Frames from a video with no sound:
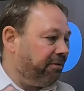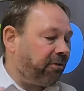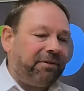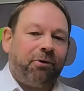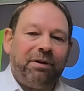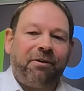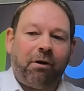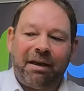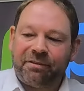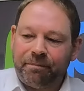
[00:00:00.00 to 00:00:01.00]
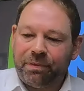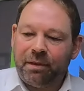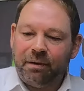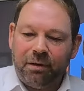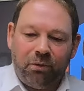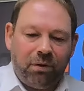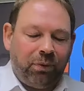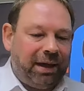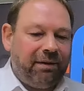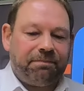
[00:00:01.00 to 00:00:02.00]
5:45,
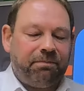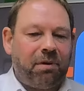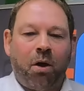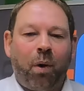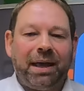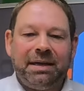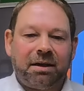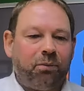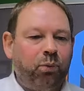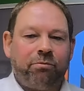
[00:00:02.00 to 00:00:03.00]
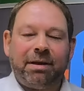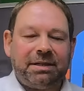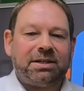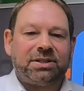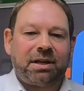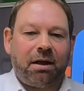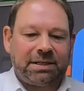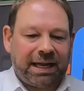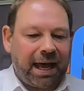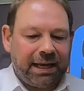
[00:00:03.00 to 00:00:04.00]
we're awake, we're ready to
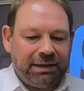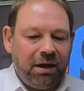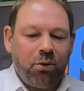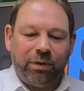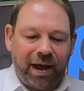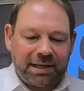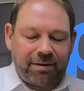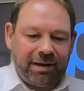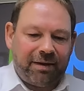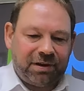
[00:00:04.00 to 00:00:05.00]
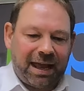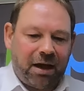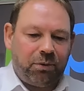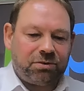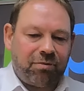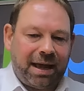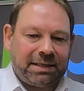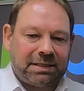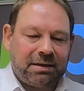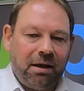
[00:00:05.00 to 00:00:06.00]
start again, we've had our 11 hours
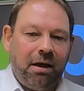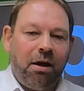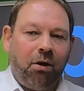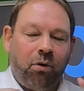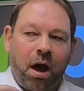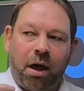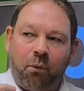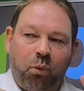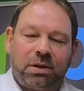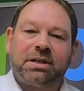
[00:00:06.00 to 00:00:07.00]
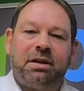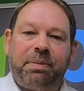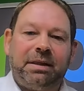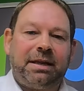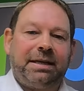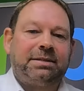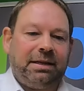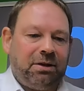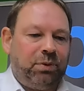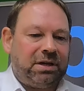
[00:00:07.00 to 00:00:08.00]
rest. What's going to be the next
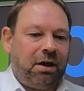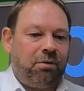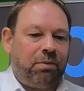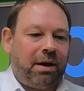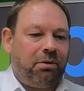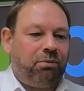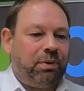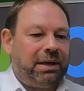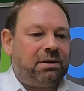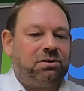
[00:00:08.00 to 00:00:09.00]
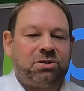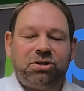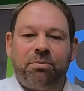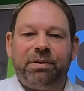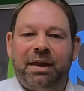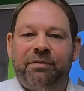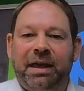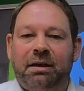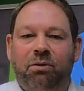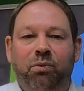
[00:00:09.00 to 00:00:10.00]
thing that we do? Well, we can just jump in our
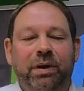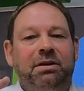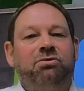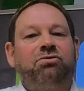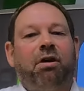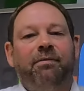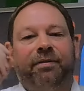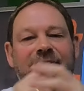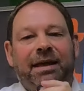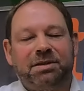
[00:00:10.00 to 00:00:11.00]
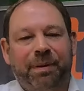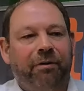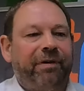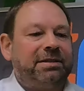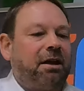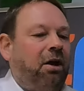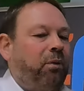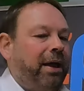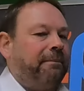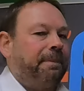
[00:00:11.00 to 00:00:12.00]
vehicle and we can drive off down to Belfast,
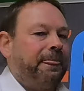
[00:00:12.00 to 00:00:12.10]
can't we?